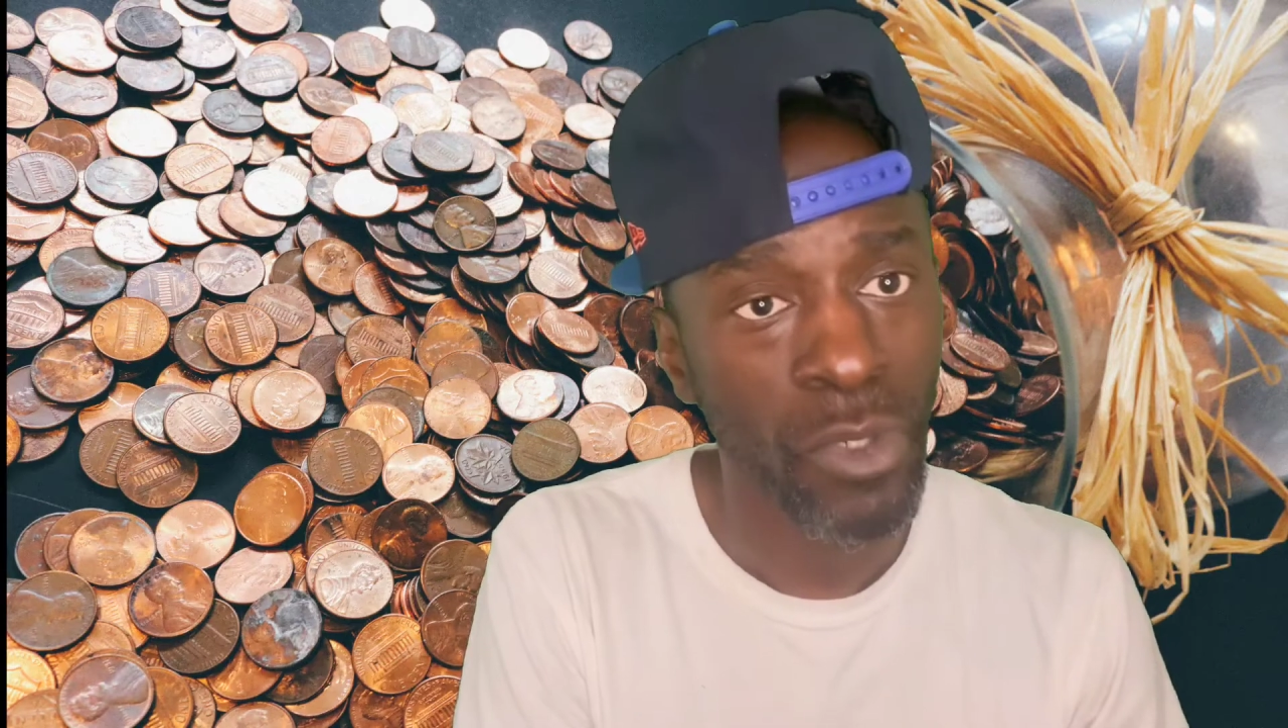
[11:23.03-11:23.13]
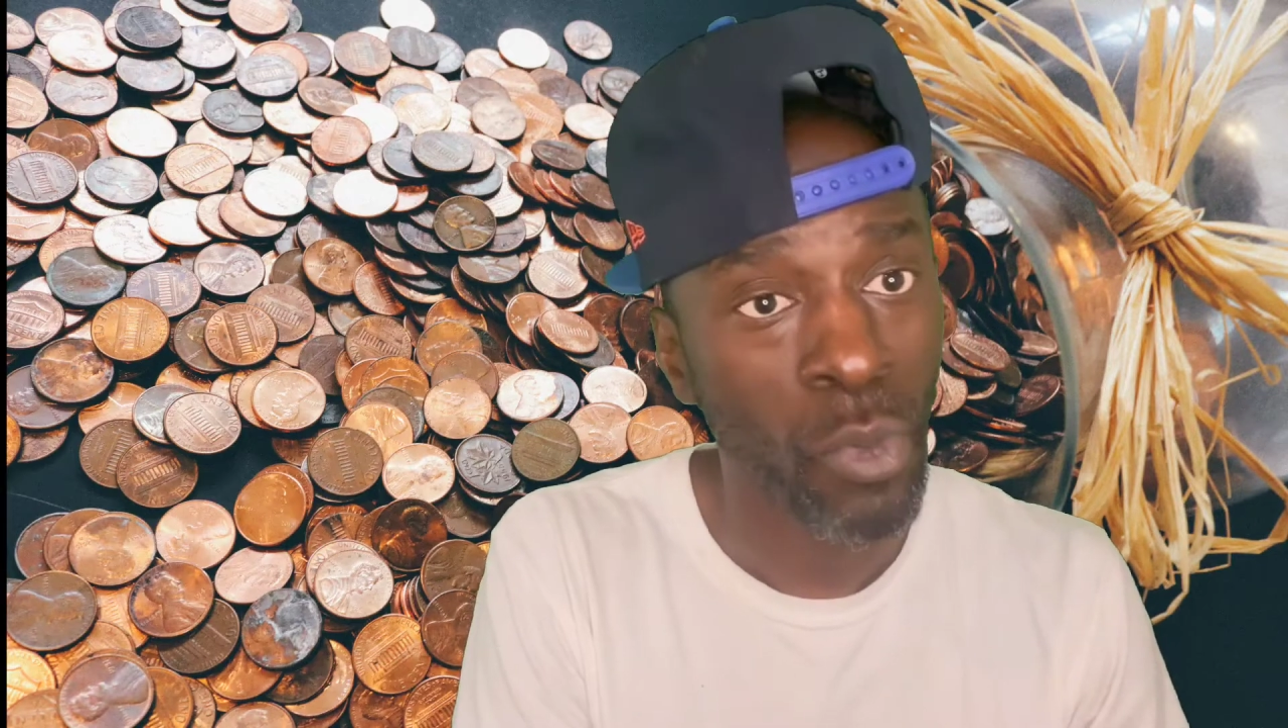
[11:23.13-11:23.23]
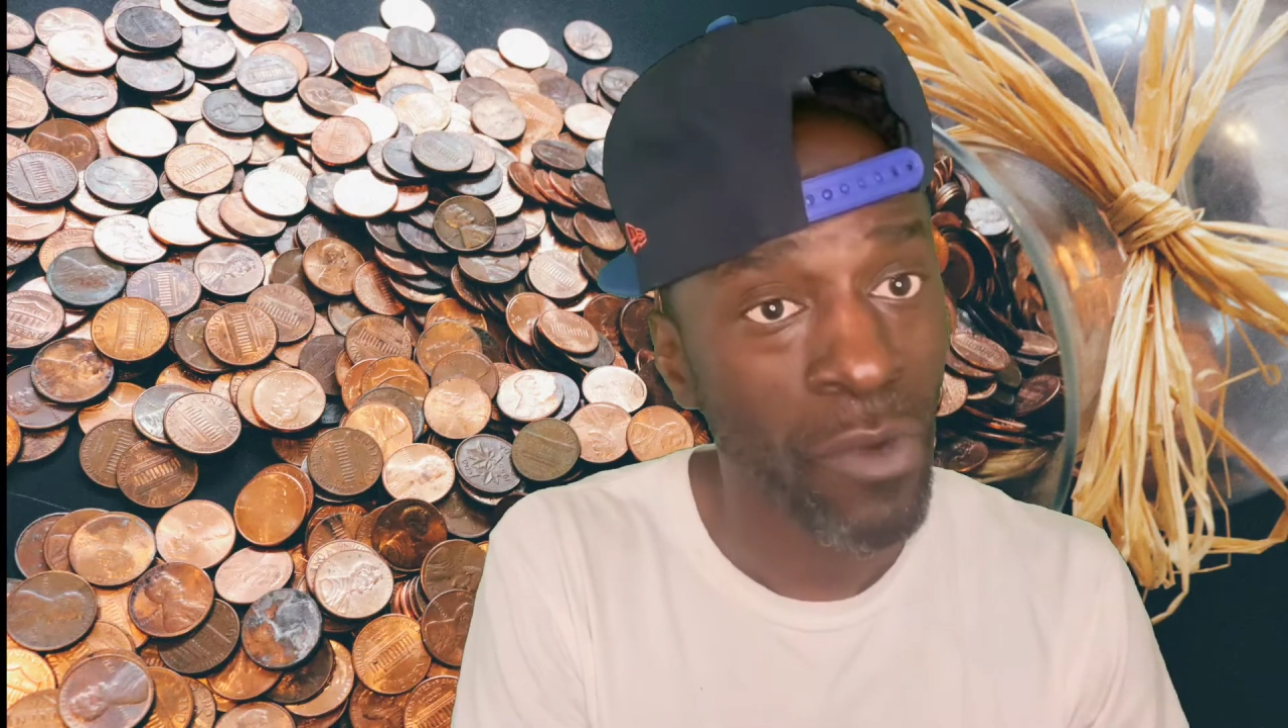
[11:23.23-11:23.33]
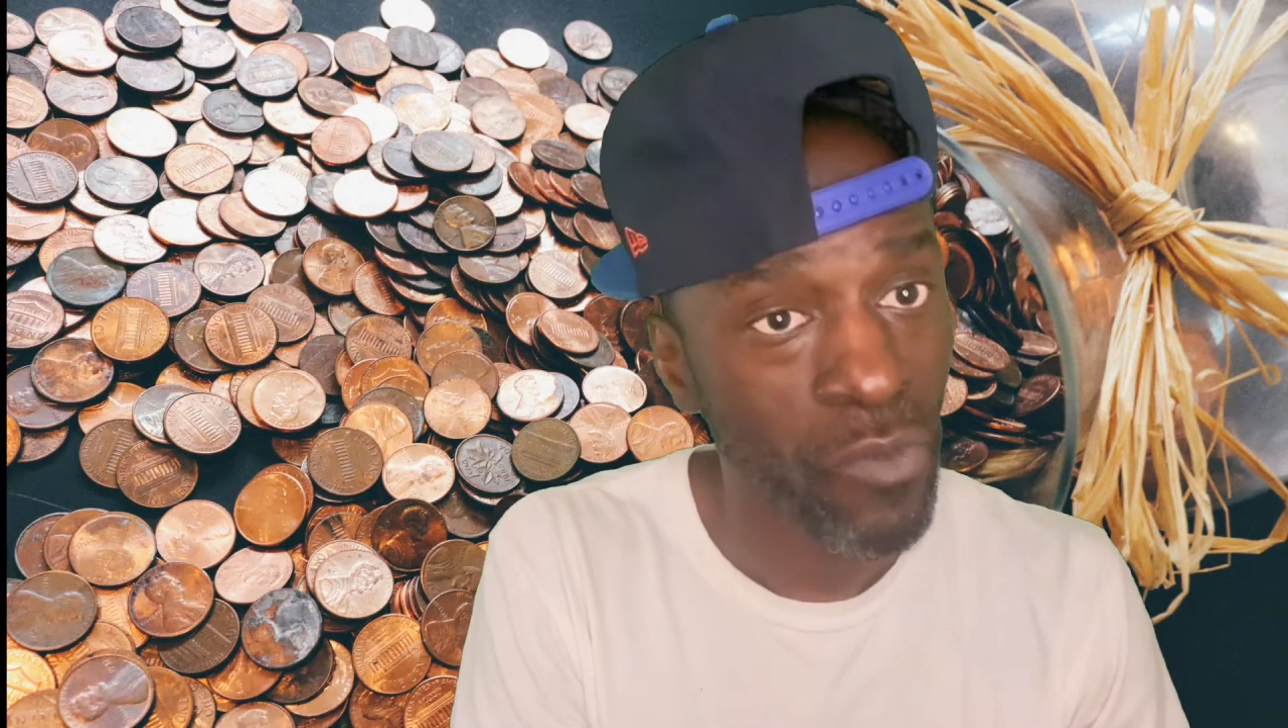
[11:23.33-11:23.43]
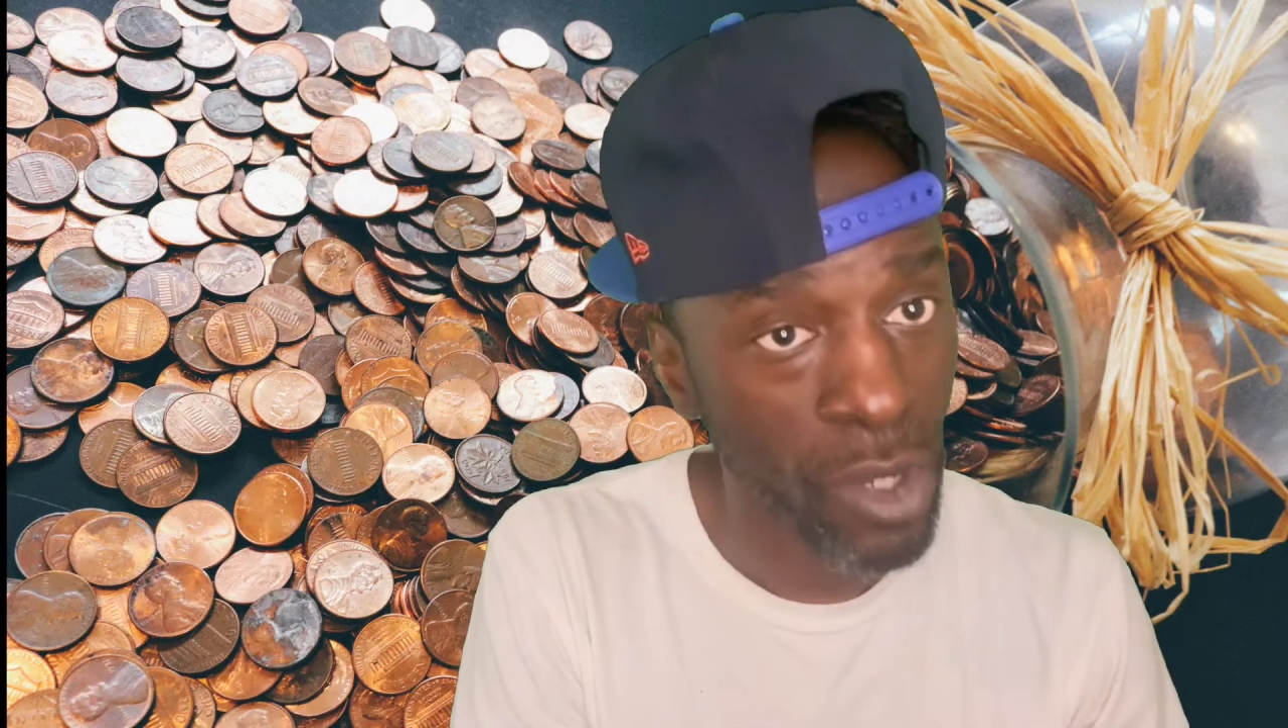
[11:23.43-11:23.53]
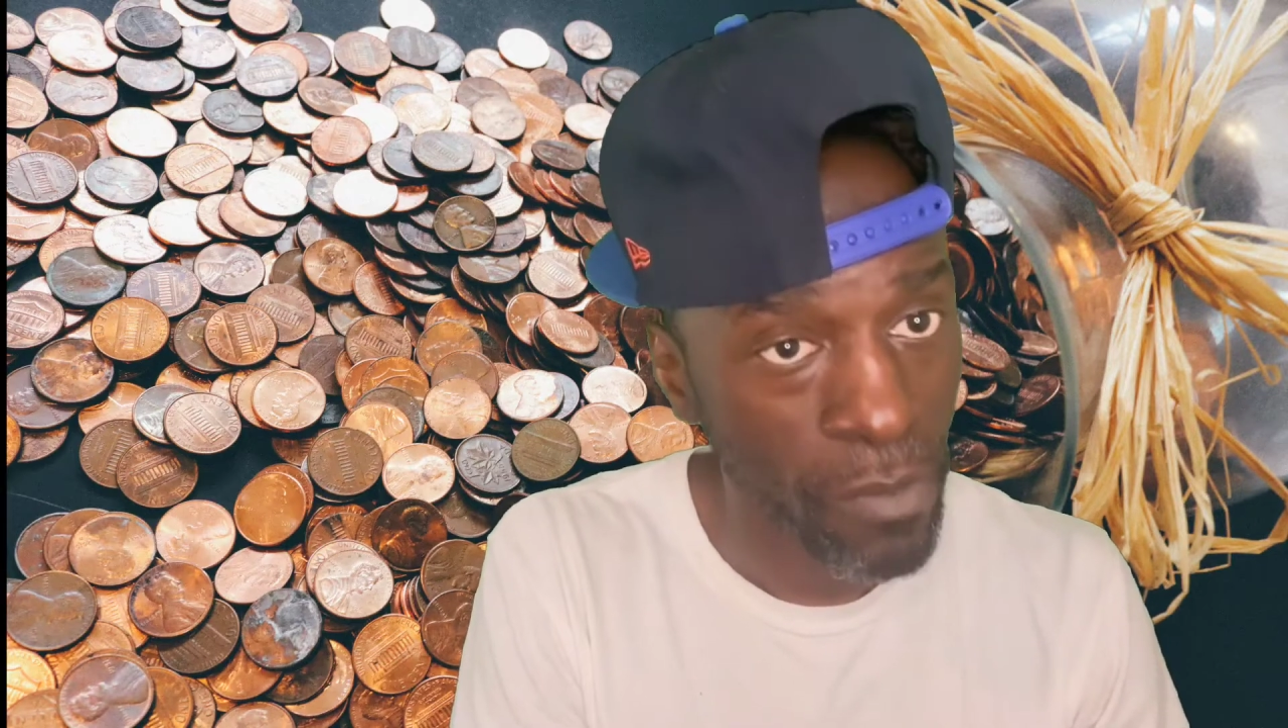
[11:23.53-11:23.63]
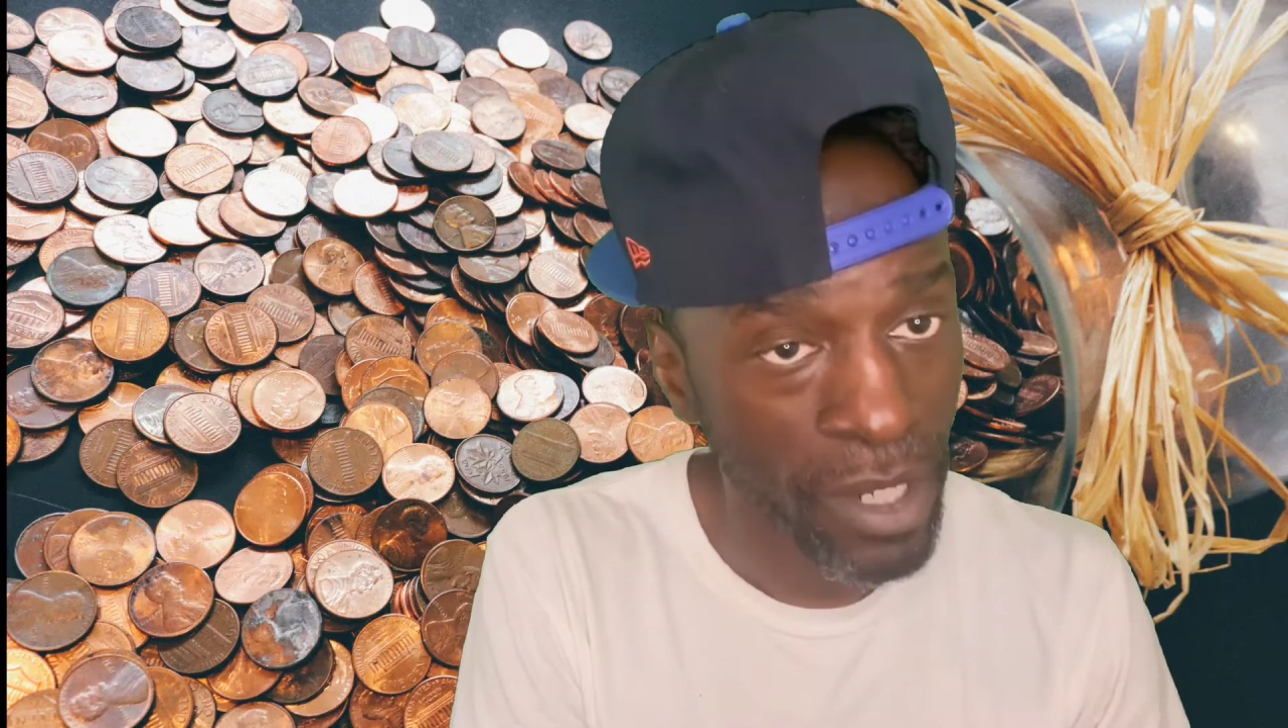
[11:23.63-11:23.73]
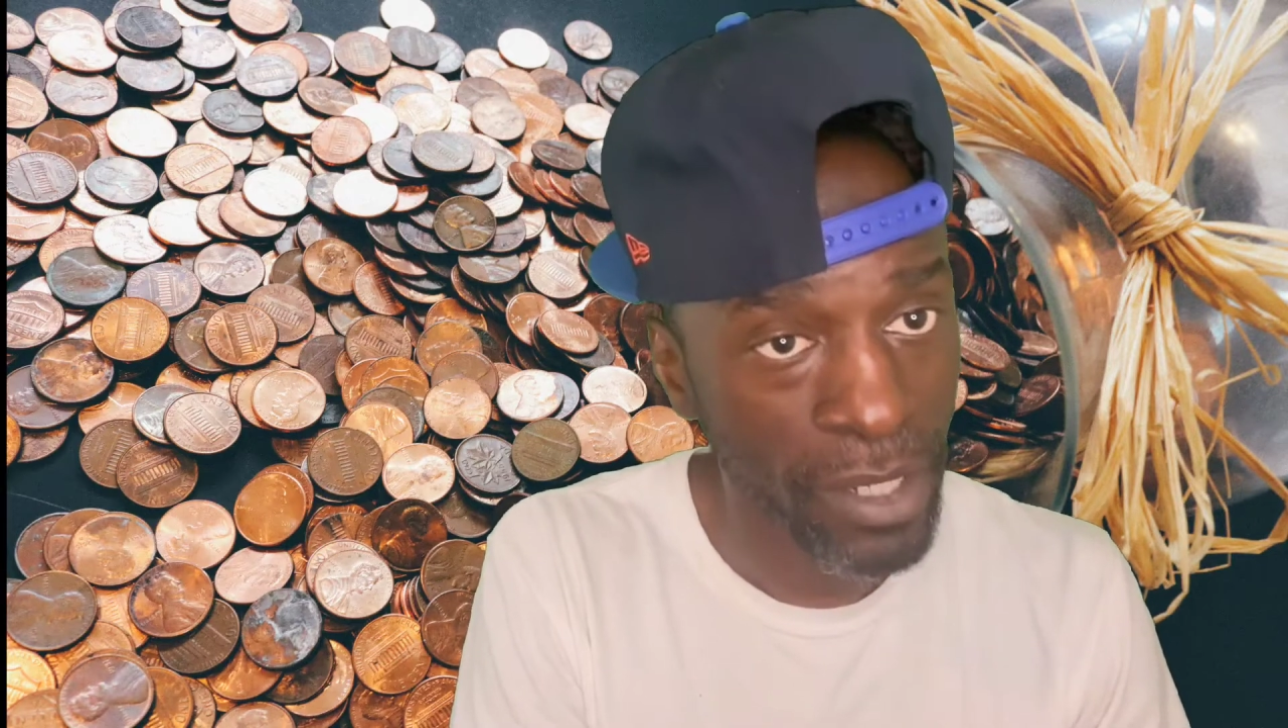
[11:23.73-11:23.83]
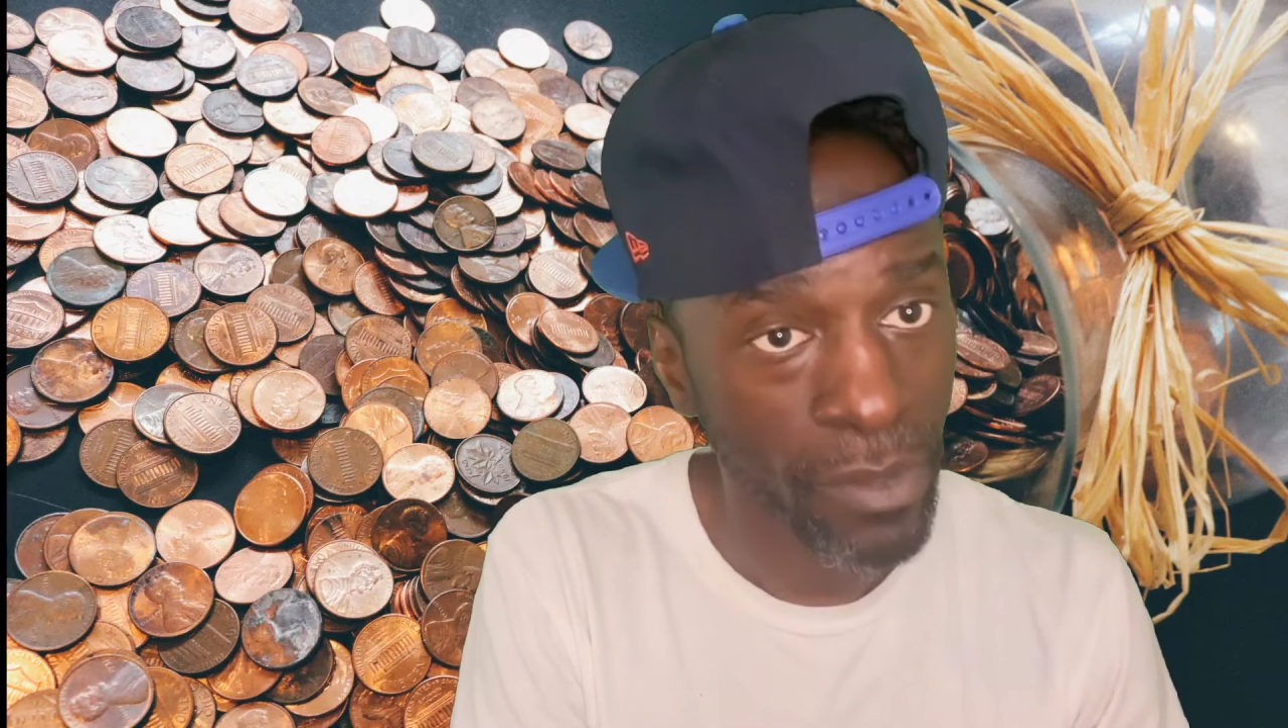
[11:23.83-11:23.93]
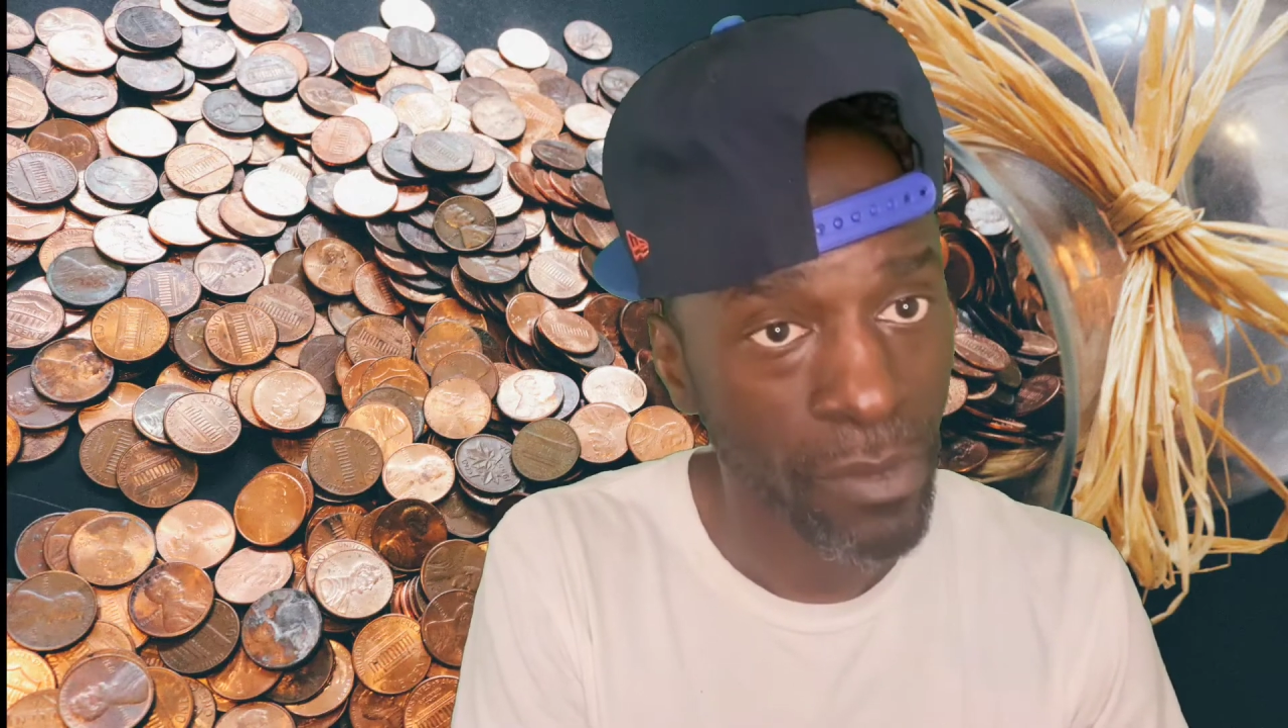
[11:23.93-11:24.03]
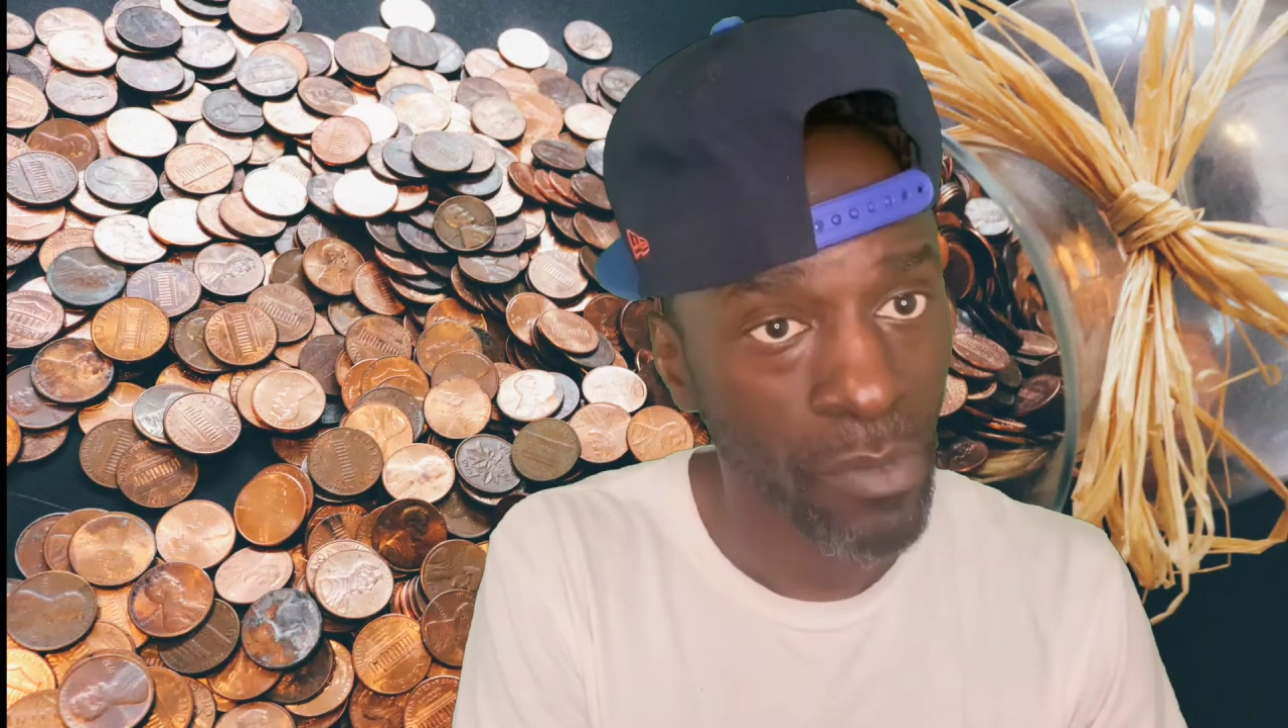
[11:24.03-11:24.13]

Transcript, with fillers: We want real money.